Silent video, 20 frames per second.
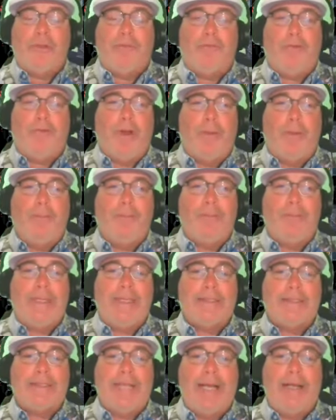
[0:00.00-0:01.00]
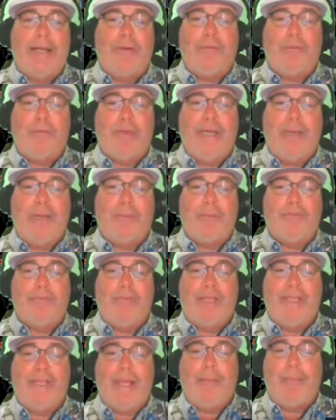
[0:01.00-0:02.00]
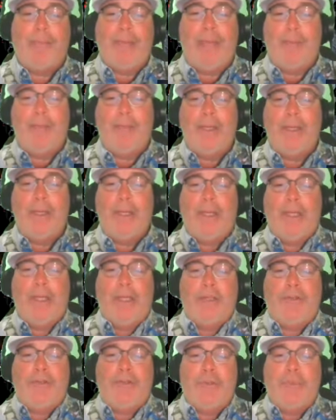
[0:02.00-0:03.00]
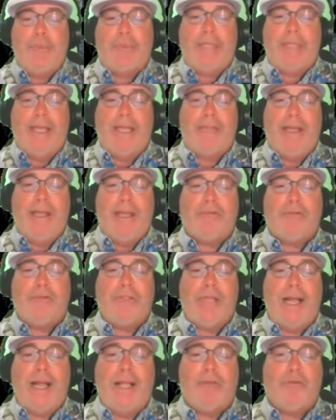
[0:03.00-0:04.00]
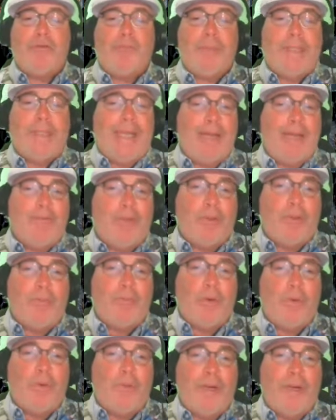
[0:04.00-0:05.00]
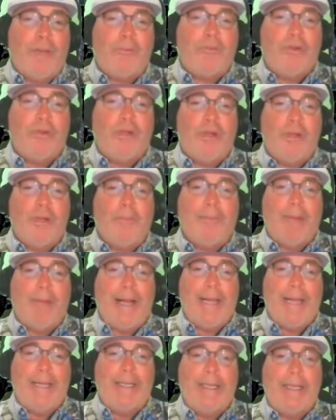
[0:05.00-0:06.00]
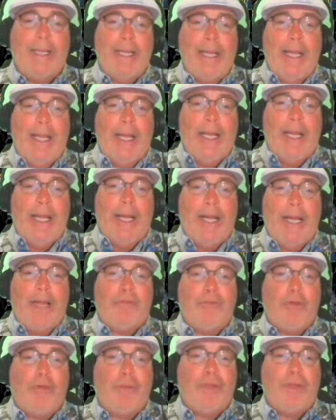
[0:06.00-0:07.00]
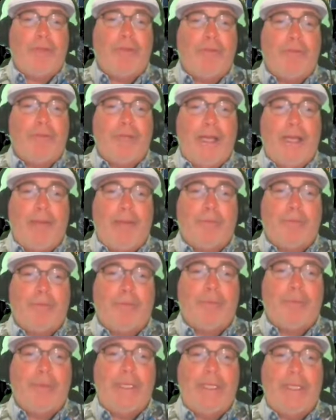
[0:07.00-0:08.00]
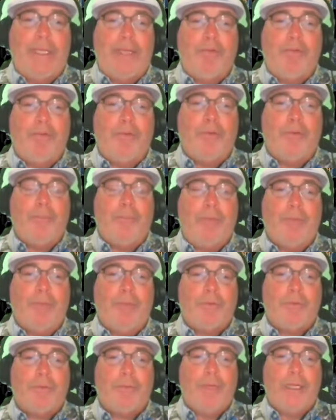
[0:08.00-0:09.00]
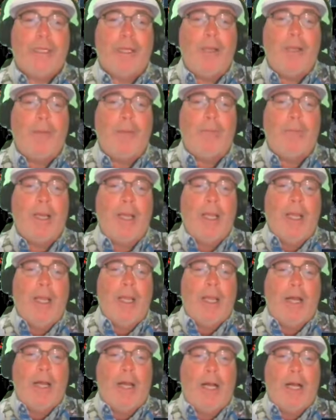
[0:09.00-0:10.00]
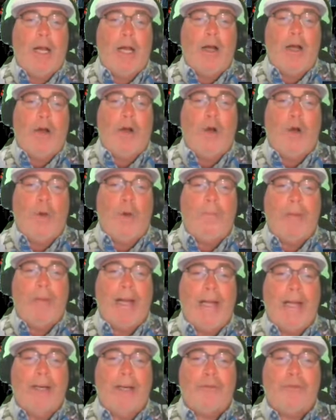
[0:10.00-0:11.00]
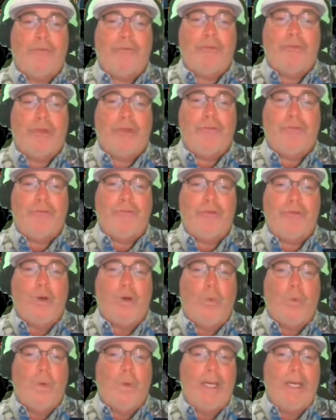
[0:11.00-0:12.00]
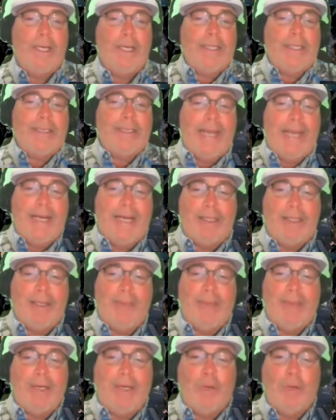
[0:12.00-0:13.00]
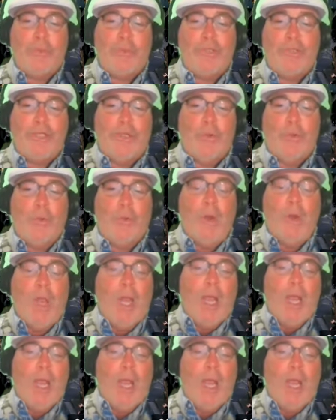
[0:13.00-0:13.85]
from the entire 3.5% down payment to $10,000, but they have other programs you can combine. So there is an opportunity for people to become home buyers. So Dana, let me go to you